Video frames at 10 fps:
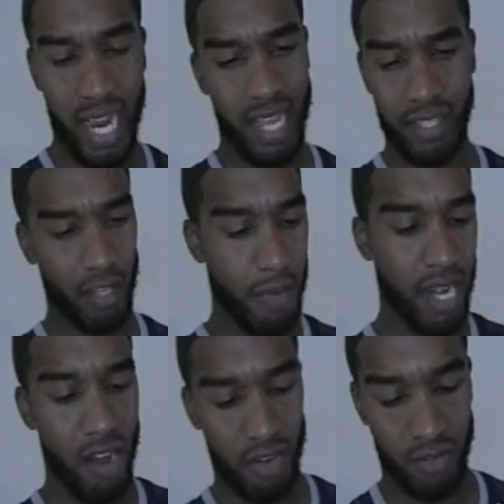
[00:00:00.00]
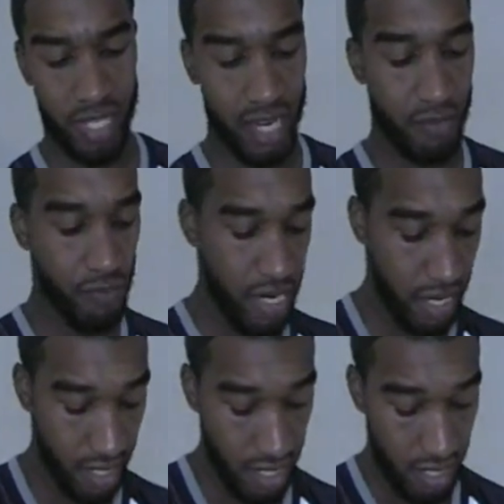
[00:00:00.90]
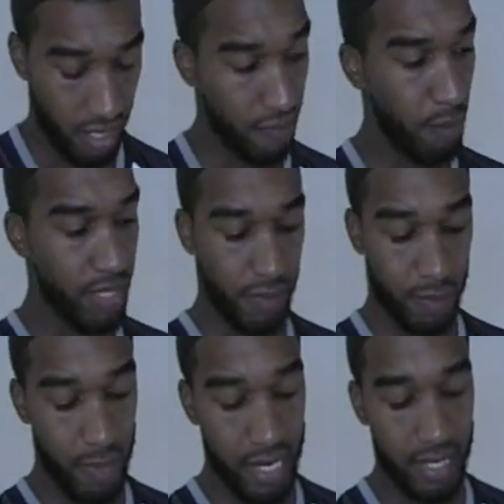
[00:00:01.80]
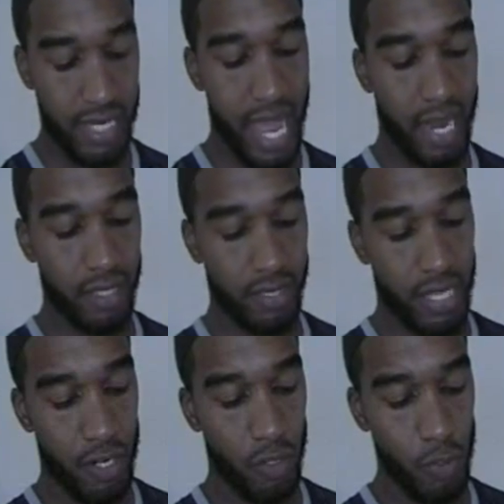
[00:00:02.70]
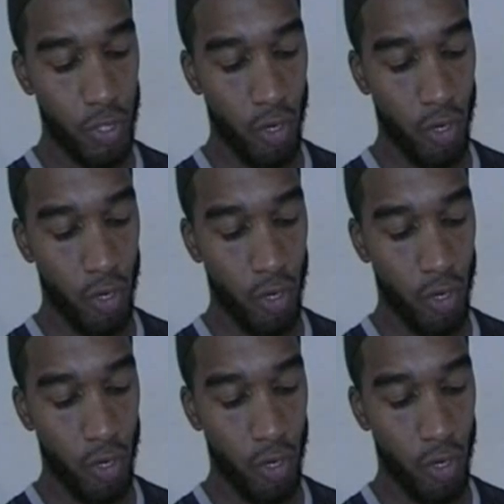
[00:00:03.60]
I got so many articles I can read of Muslims being attacked. They say New